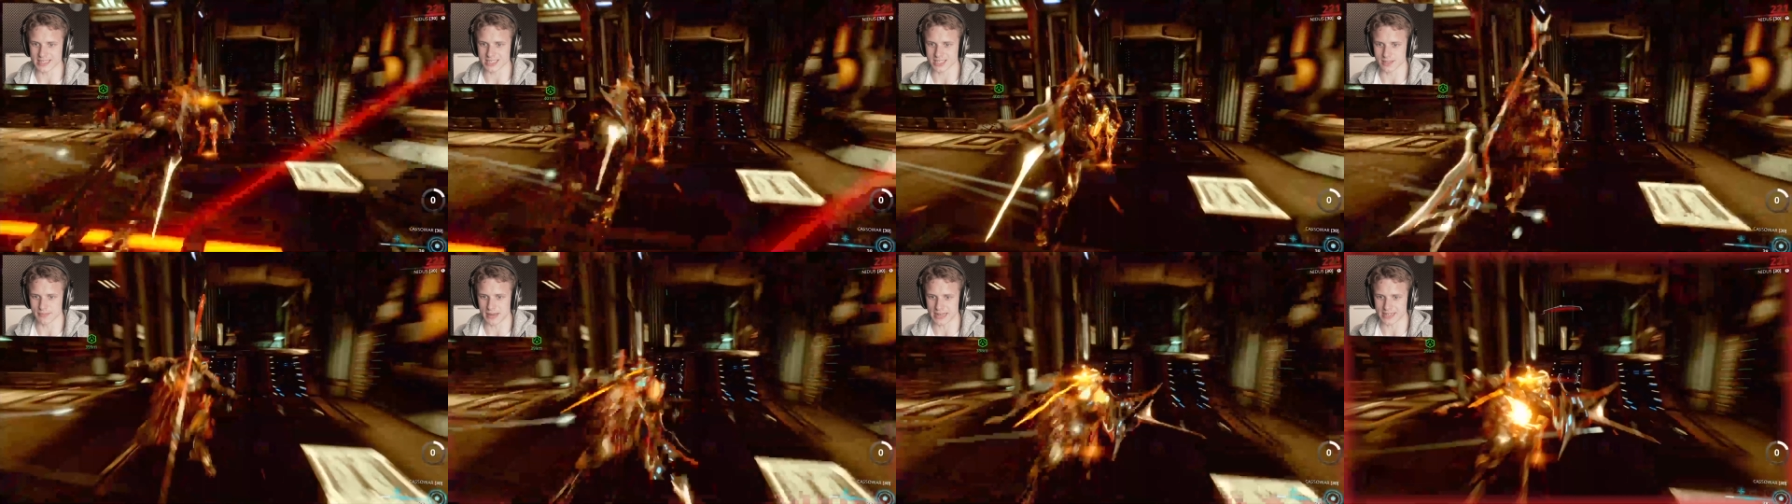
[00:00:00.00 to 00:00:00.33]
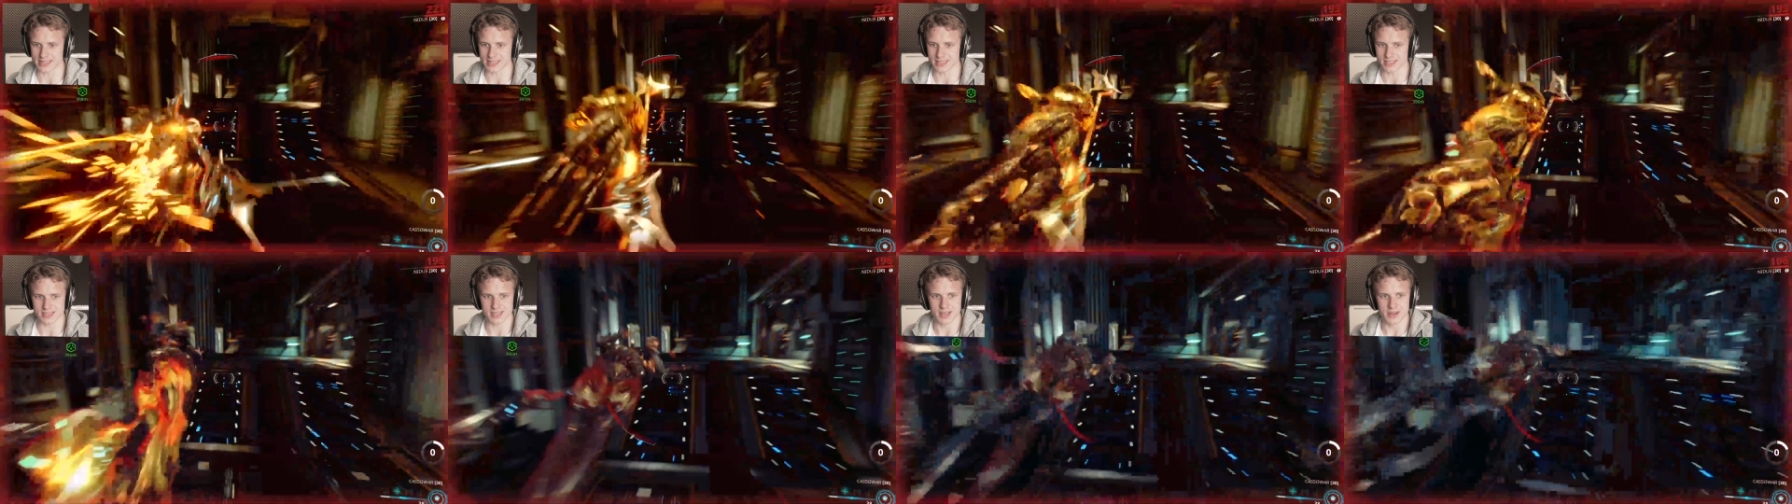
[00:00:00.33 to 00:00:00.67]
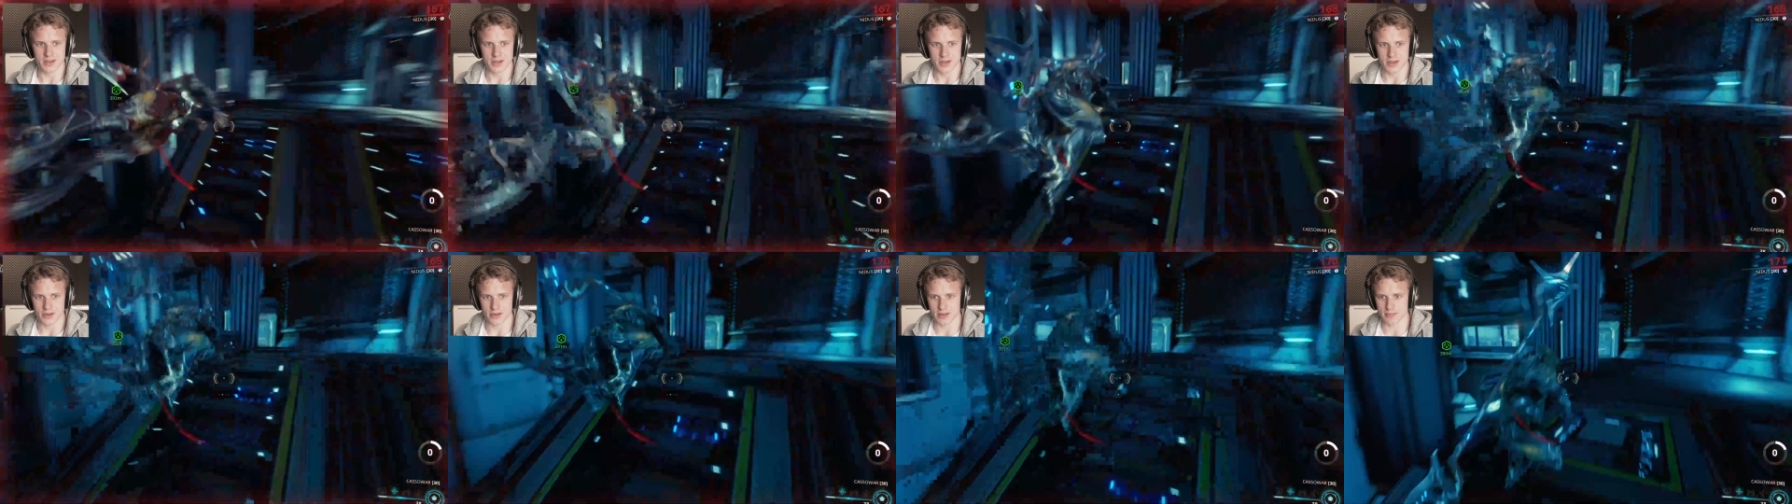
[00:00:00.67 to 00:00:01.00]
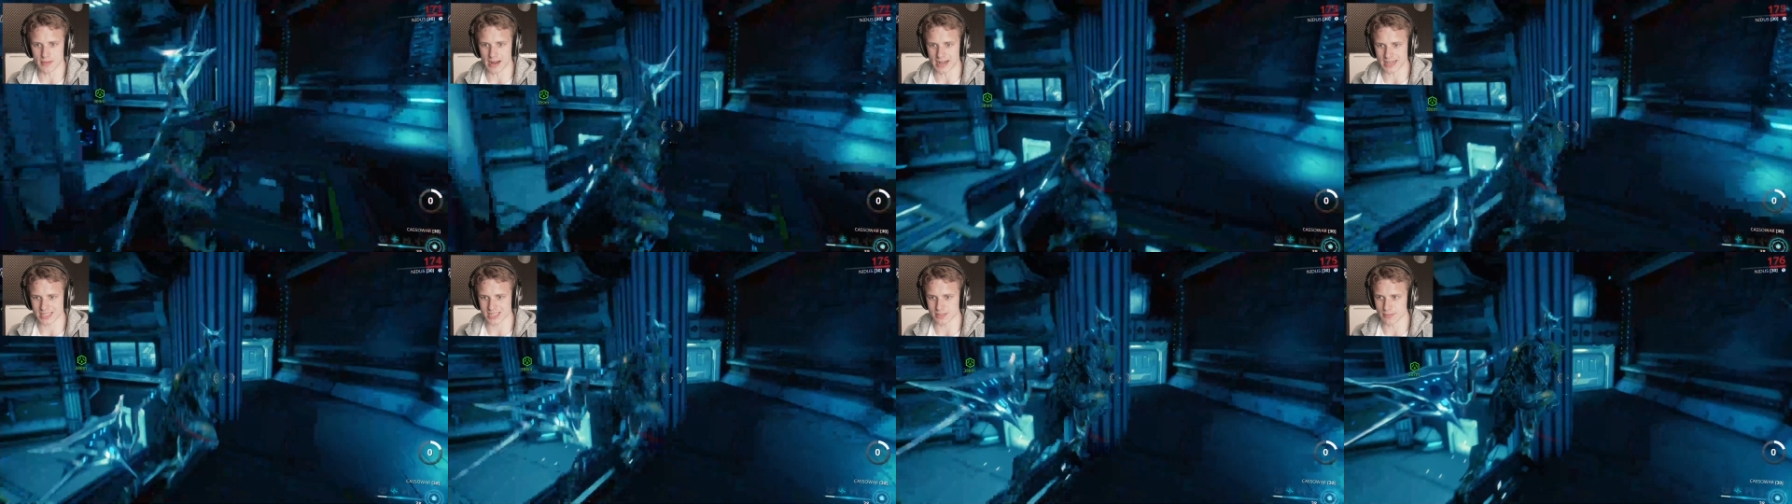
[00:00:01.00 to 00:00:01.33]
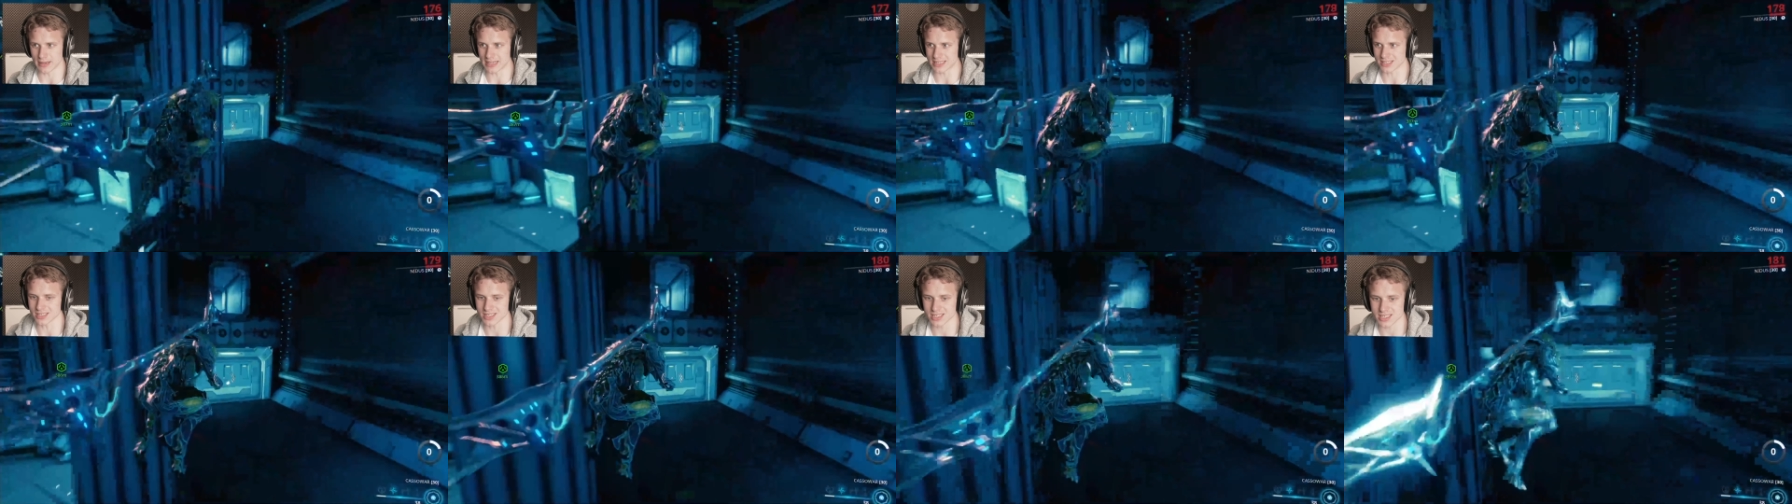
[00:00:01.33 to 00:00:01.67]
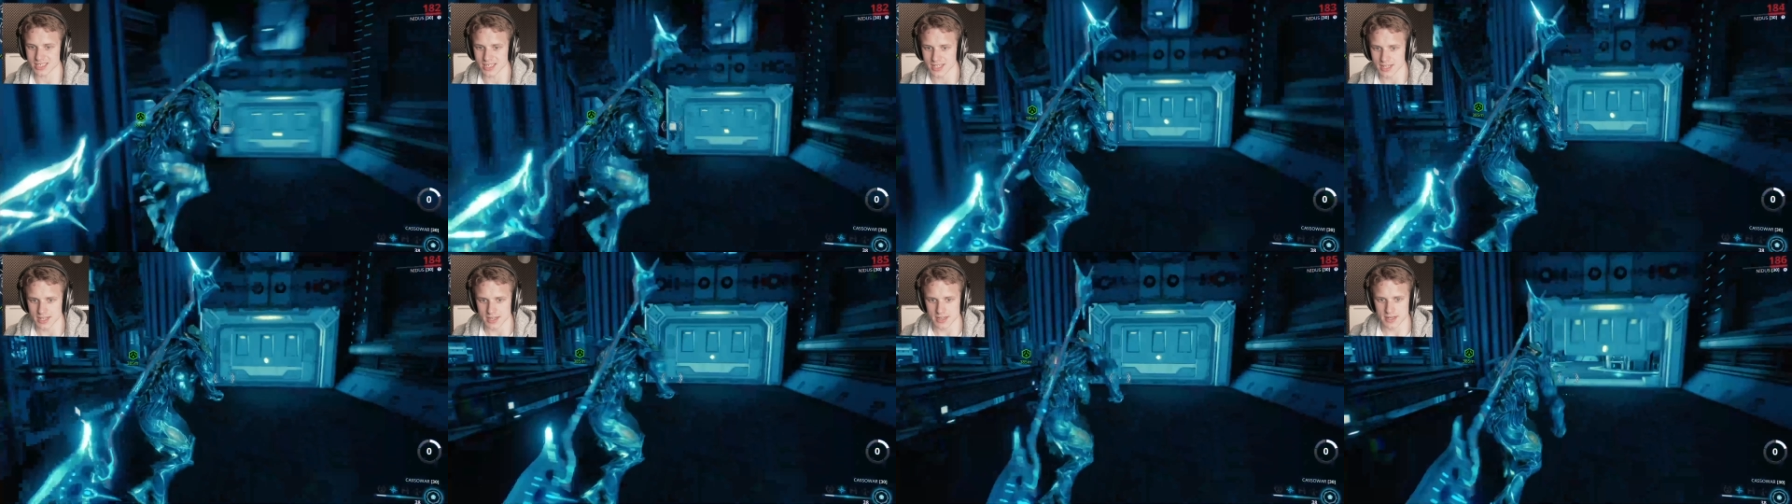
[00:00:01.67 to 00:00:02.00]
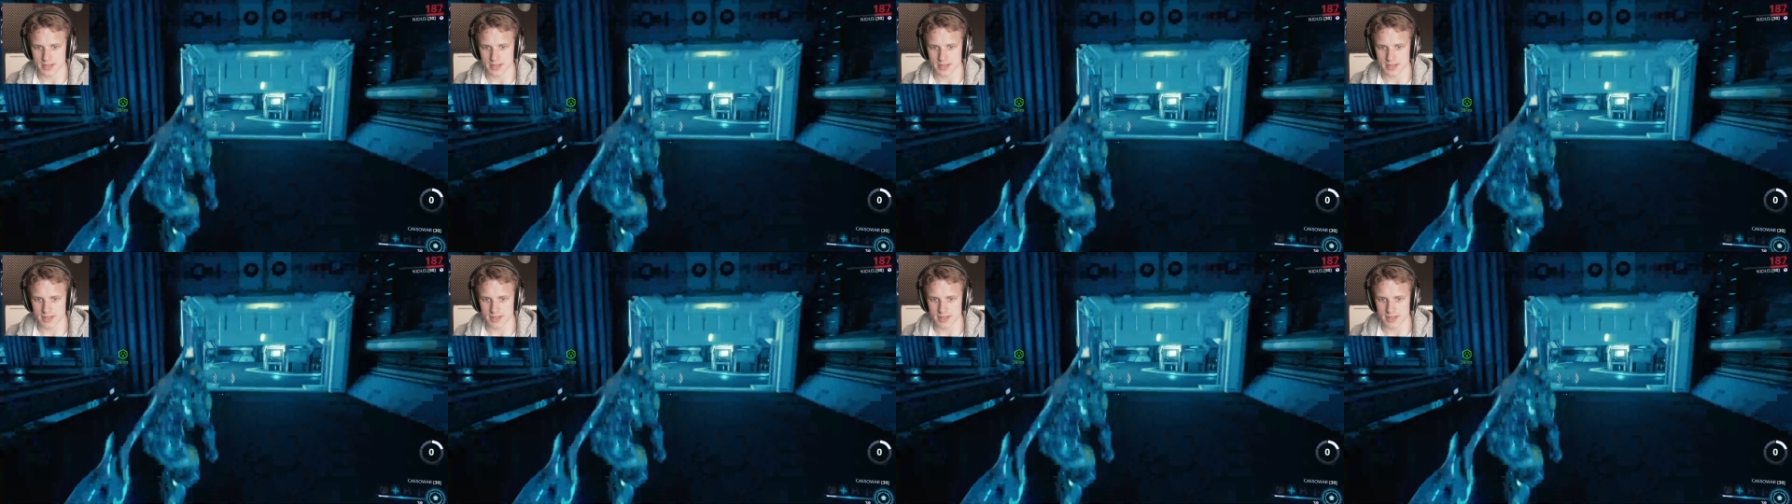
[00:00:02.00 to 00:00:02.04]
actually make this. We might actually make this.